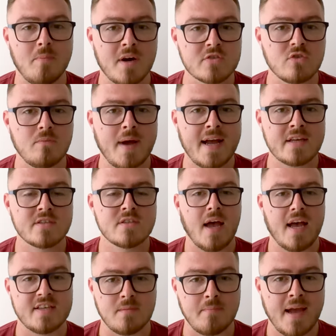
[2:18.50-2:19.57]
muscle mass,
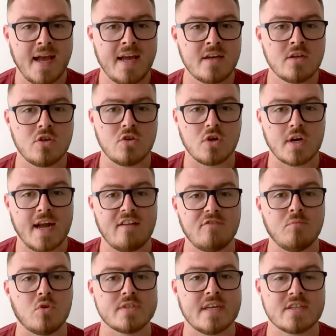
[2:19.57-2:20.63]
as a man, you're going to have have
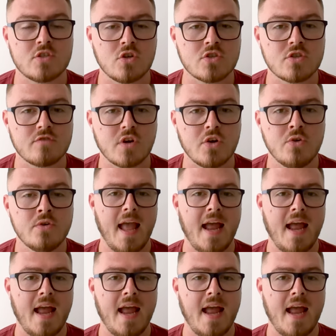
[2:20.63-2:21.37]
more testosterone